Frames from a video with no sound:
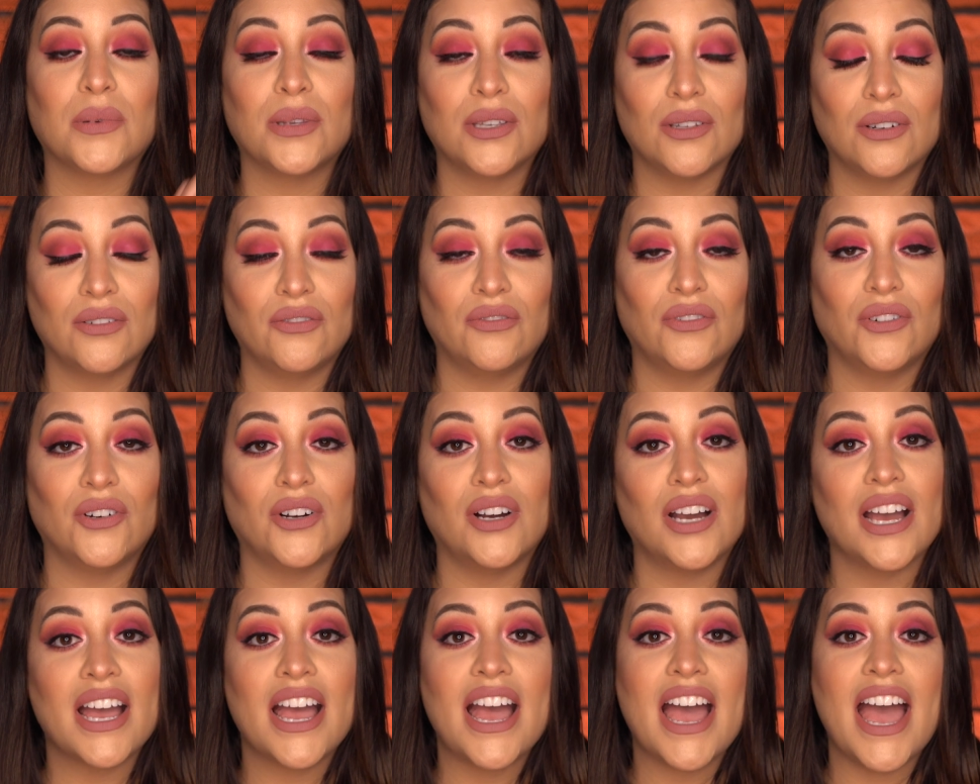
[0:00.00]

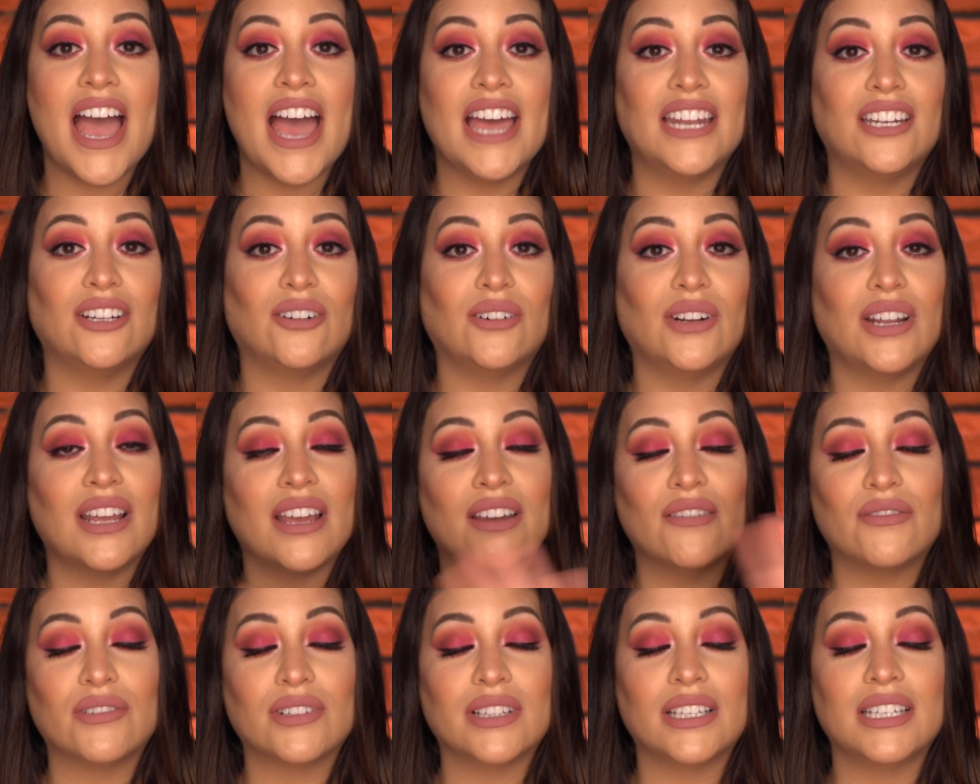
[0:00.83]
beautiful, and don't
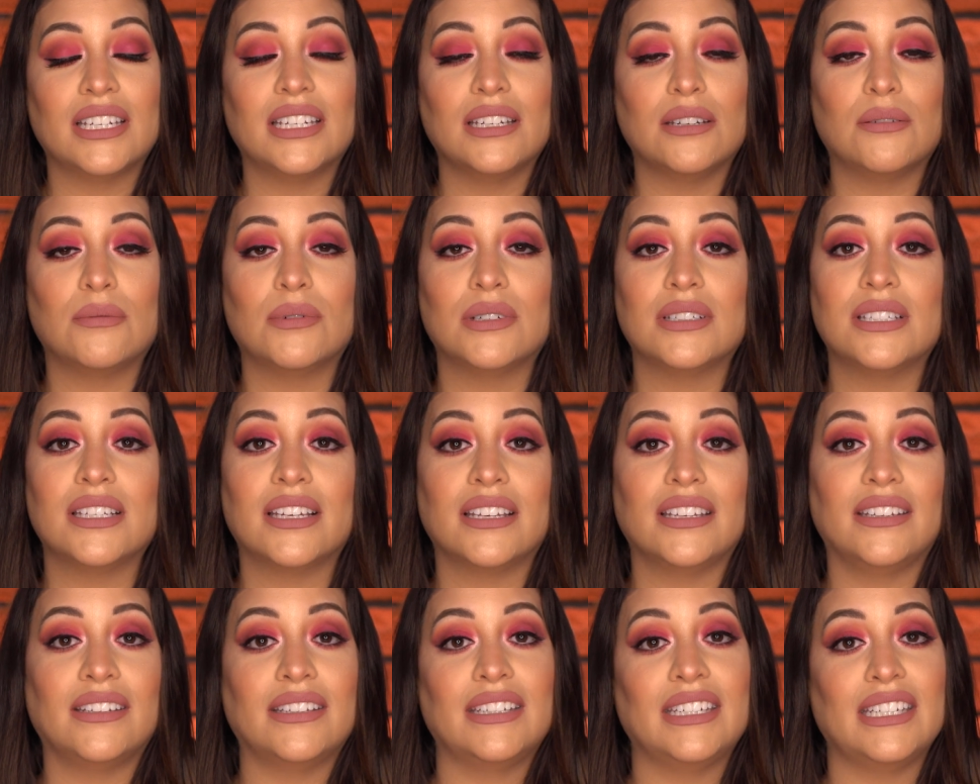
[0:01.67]
ever let anyone
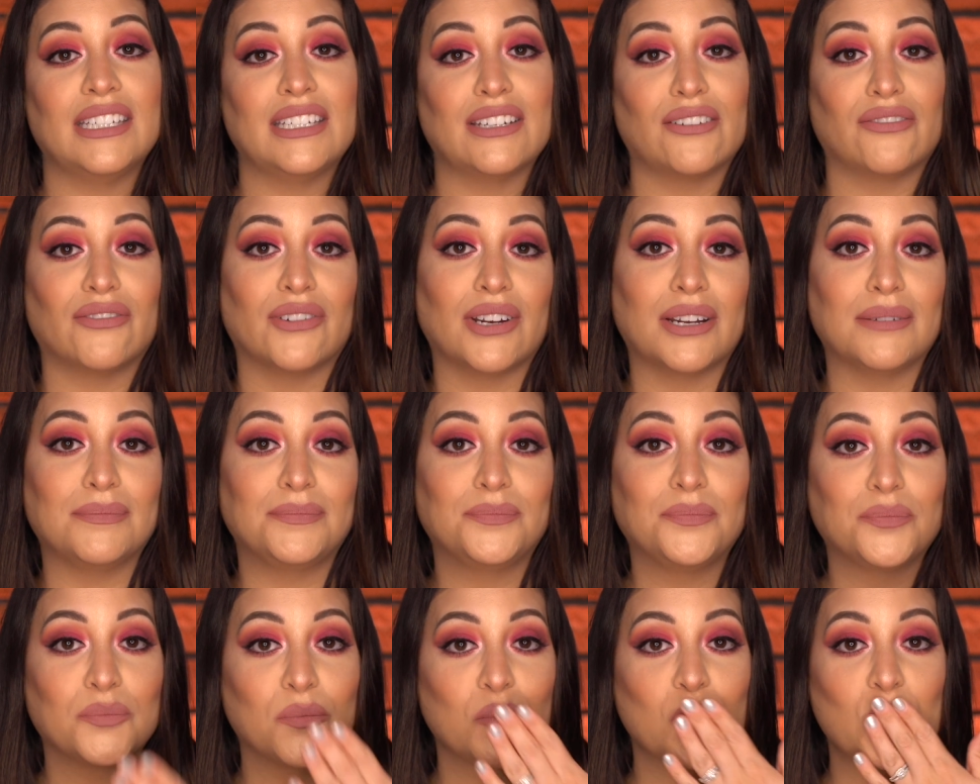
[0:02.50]
tell you any different.
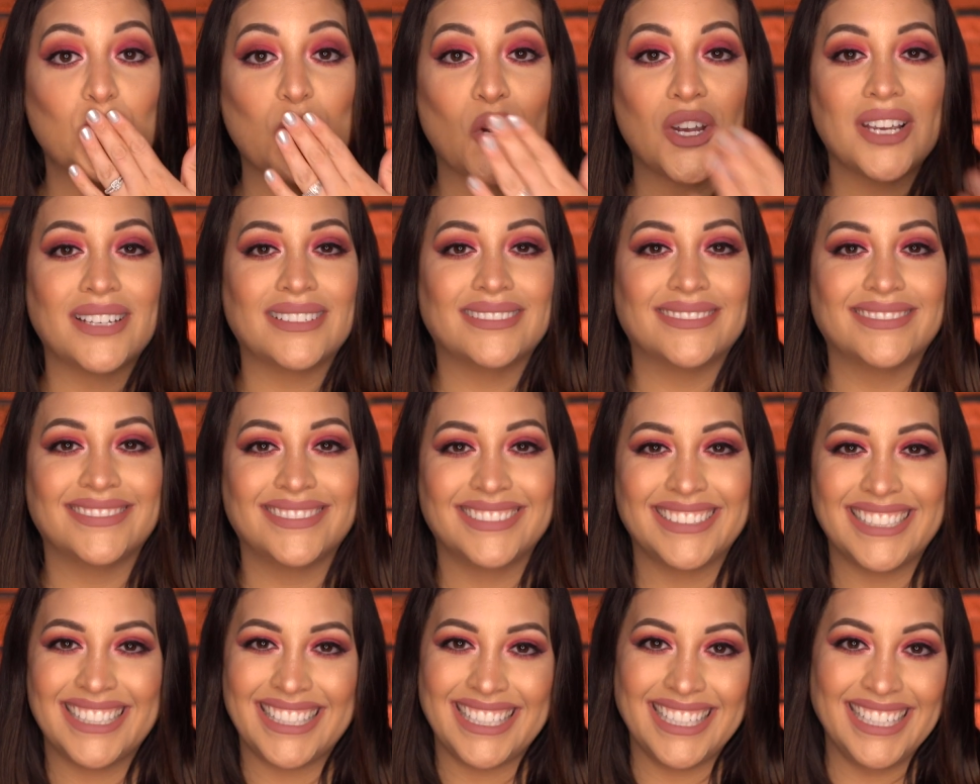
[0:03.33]

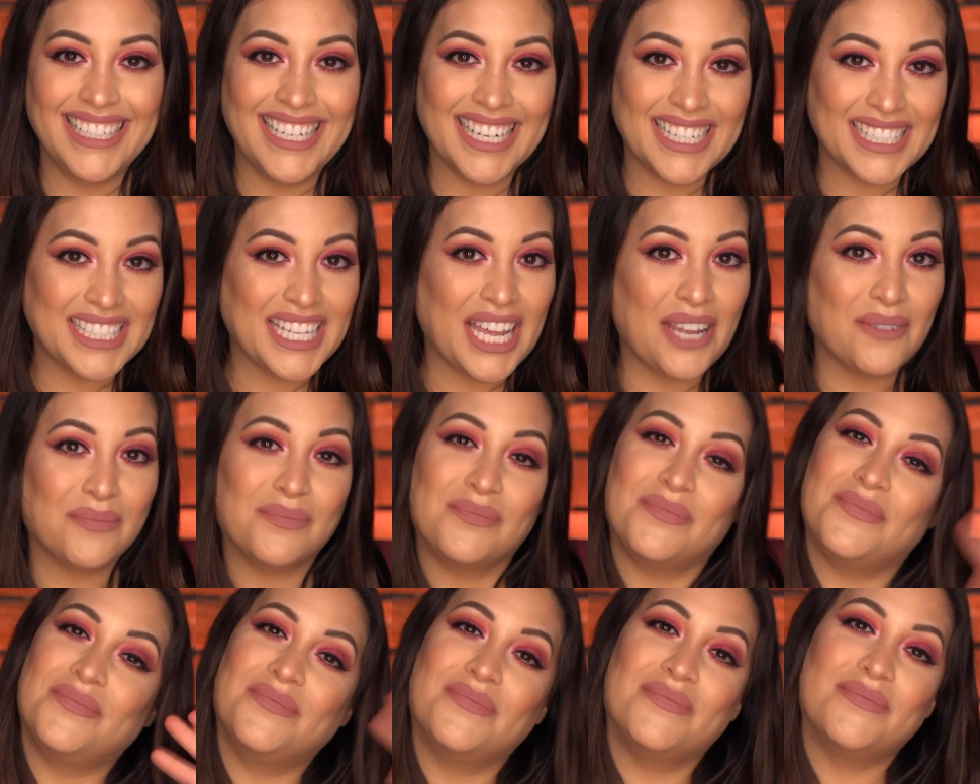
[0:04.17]
See you next
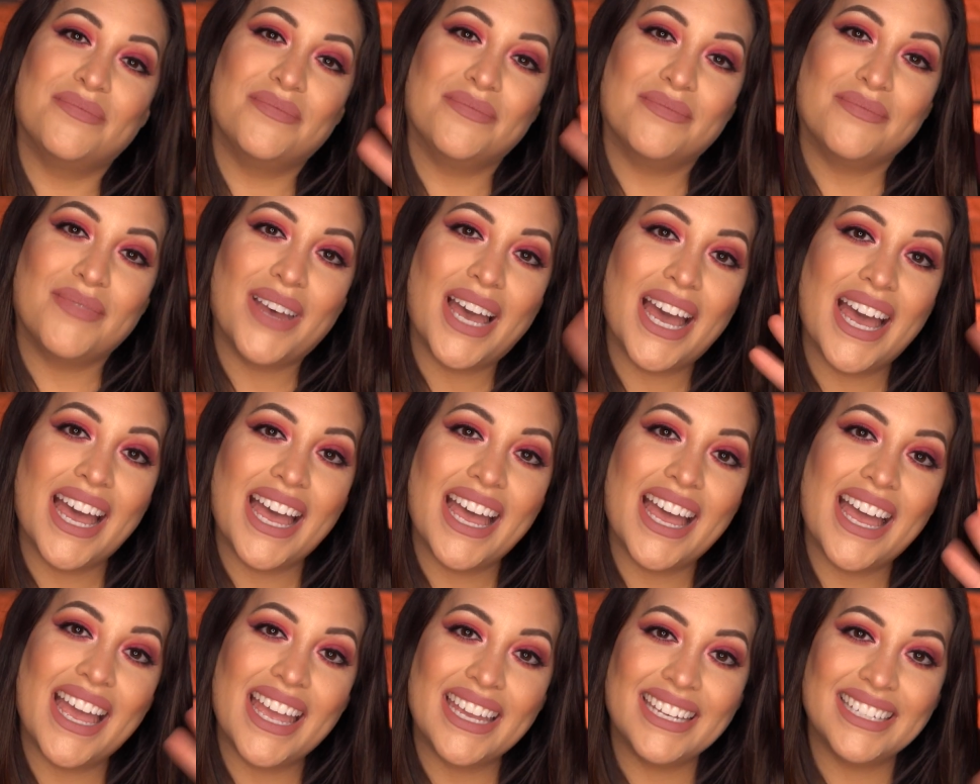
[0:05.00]
time.
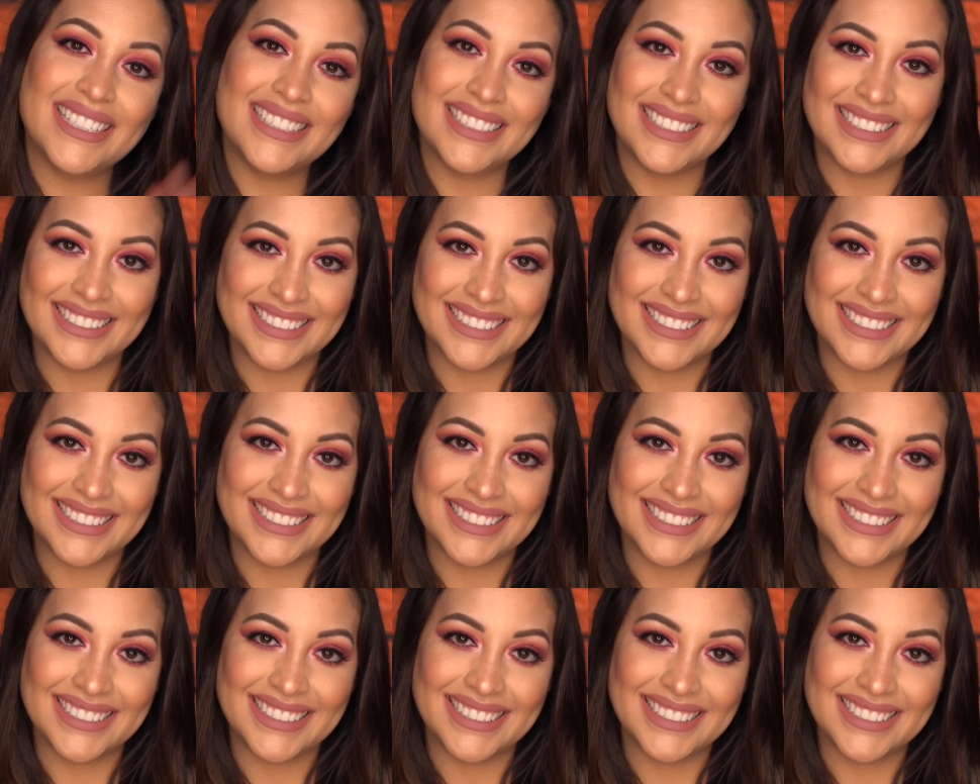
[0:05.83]
Bye.